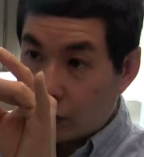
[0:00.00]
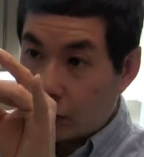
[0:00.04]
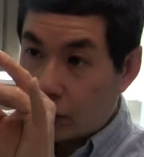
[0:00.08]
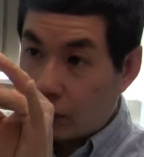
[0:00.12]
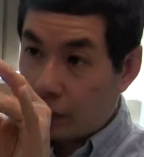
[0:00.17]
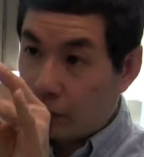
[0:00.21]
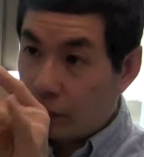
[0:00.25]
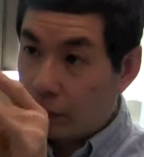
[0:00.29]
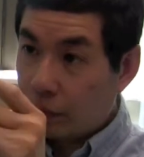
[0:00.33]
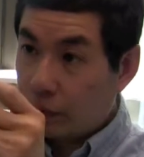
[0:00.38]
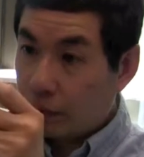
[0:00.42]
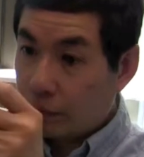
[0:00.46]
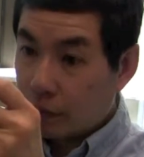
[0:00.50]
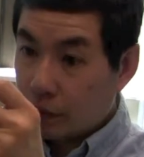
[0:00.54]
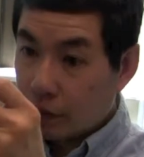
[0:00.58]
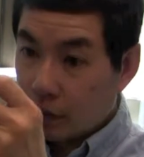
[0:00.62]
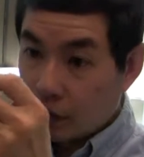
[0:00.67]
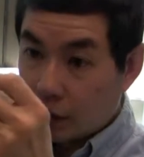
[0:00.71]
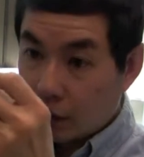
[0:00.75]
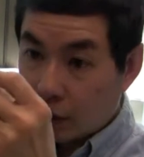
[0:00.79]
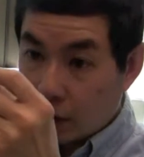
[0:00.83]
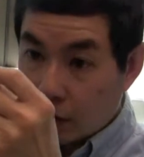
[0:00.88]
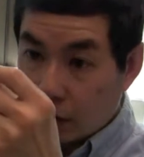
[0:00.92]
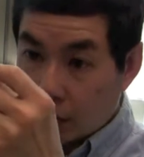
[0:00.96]
tip.
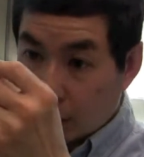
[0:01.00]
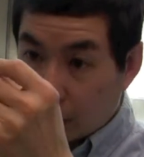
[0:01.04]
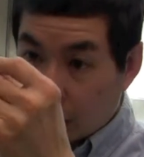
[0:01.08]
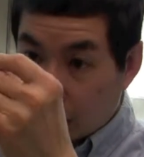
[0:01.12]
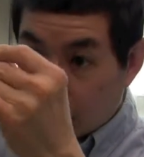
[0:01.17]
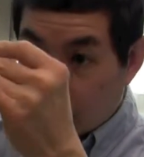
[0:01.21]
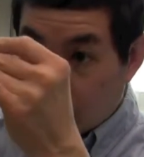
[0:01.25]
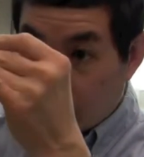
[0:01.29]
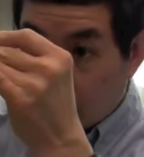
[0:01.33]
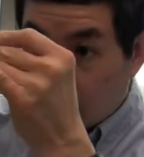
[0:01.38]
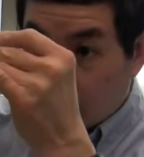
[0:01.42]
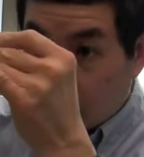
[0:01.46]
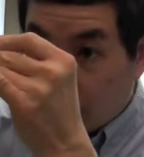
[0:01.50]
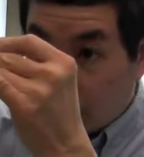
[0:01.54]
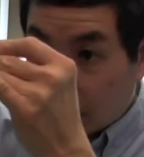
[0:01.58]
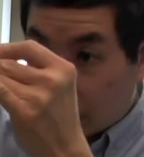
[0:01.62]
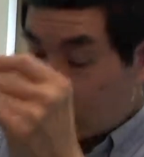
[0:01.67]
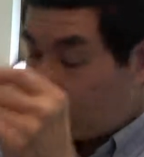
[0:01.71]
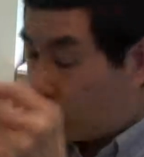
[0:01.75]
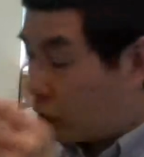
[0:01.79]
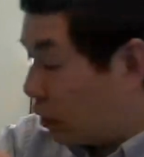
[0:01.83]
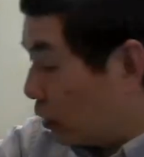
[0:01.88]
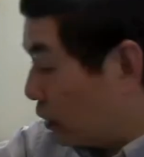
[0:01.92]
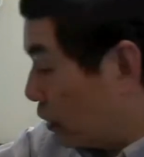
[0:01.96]
Okay,
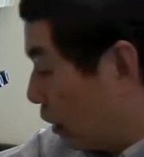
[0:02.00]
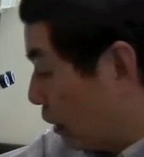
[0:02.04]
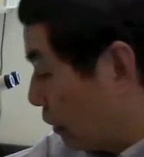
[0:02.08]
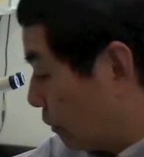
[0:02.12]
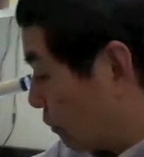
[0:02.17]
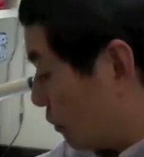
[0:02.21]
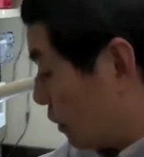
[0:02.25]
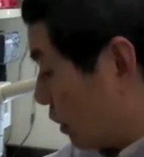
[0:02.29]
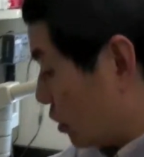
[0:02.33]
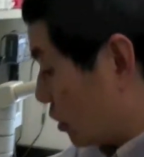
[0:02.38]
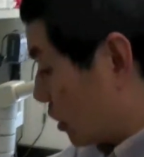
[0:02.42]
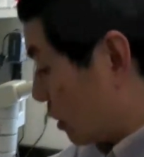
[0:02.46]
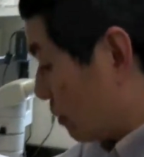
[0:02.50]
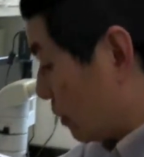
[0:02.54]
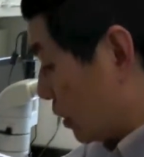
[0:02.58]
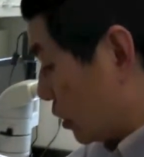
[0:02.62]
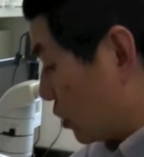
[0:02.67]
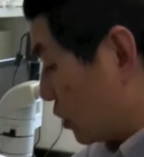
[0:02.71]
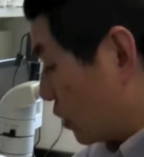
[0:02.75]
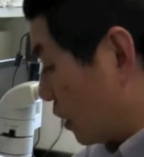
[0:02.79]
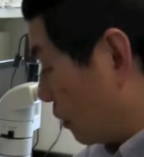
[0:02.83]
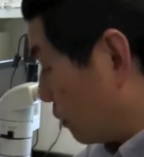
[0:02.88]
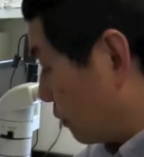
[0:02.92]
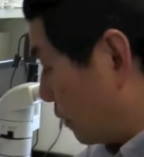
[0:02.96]
that's good enough. There's not
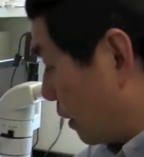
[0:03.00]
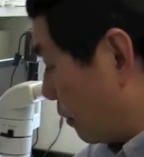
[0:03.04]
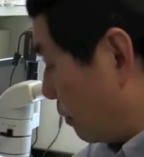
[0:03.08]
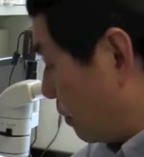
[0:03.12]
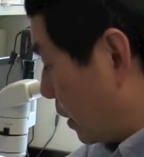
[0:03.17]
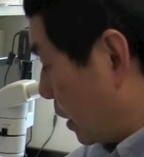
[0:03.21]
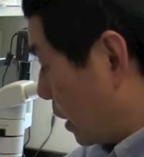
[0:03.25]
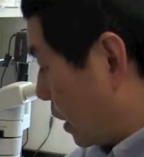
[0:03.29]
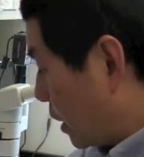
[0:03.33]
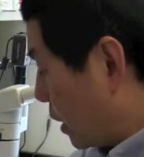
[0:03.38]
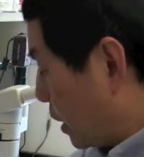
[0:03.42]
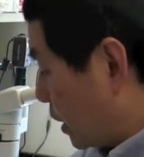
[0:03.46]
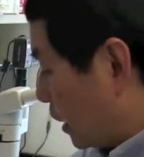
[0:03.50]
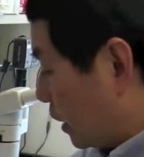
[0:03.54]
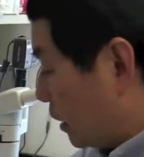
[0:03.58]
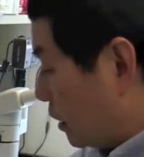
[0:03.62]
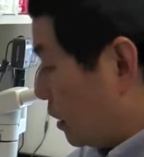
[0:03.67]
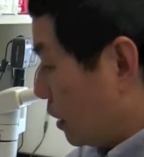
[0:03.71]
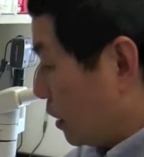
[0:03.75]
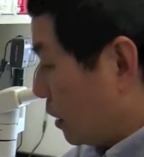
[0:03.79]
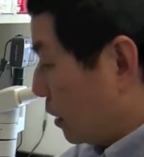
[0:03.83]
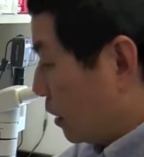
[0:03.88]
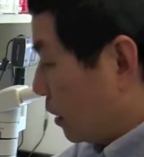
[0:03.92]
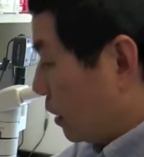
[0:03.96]
much stuff left
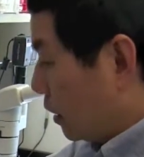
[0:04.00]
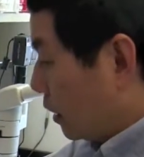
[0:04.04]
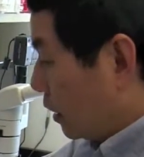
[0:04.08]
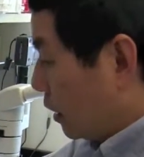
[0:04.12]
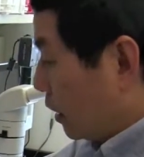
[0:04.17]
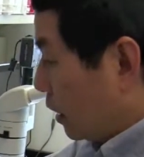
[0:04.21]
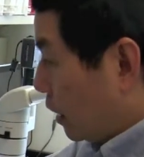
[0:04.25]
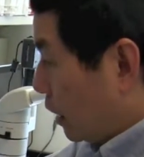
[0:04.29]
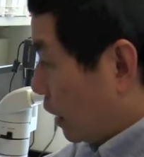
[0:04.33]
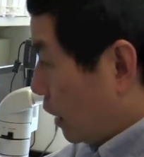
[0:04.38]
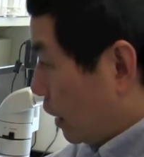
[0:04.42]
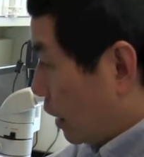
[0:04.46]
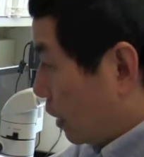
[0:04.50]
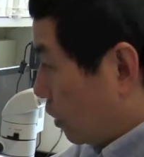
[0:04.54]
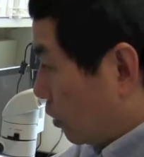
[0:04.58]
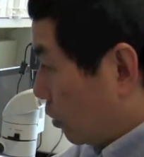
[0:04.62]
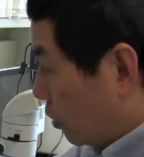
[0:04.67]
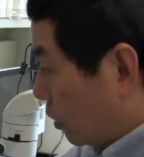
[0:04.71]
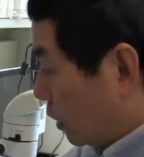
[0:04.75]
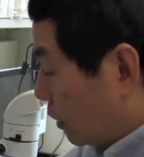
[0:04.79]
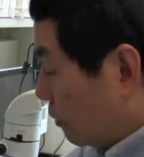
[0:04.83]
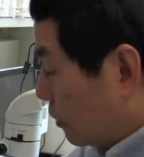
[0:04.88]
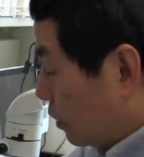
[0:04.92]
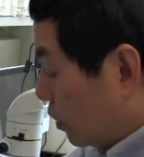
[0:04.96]
behind. And
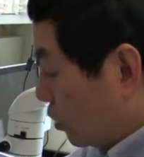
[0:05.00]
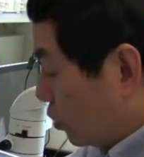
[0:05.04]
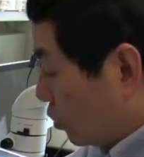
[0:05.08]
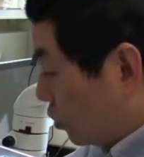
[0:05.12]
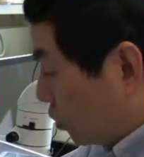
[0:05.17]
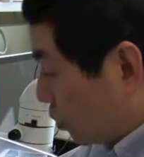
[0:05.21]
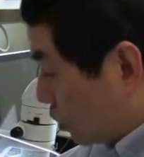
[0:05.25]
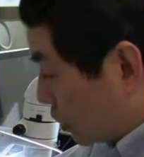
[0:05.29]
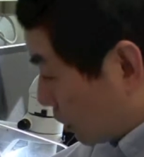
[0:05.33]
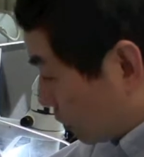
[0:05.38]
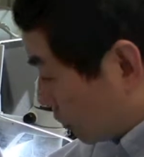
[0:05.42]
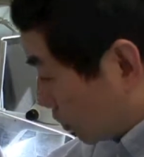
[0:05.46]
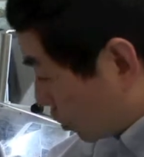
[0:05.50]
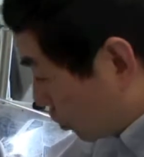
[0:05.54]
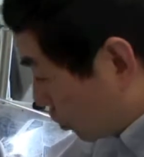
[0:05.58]
all I'm going to do is I'm